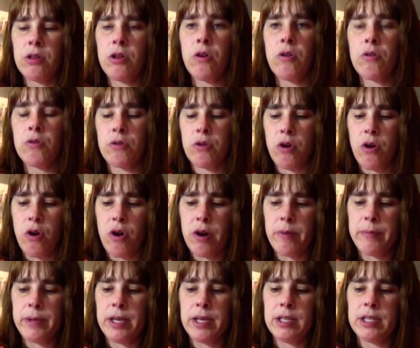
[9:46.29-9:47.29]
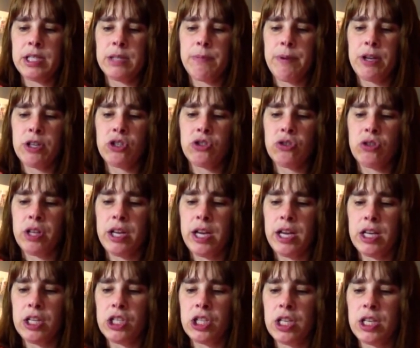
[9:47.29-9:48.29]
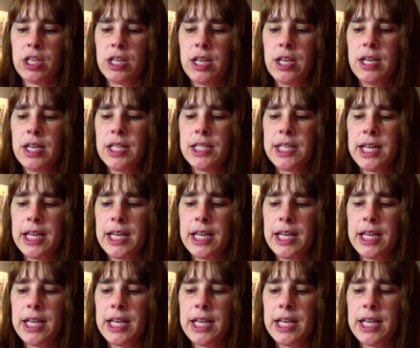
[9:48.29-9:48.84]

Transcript: a lone army special agent,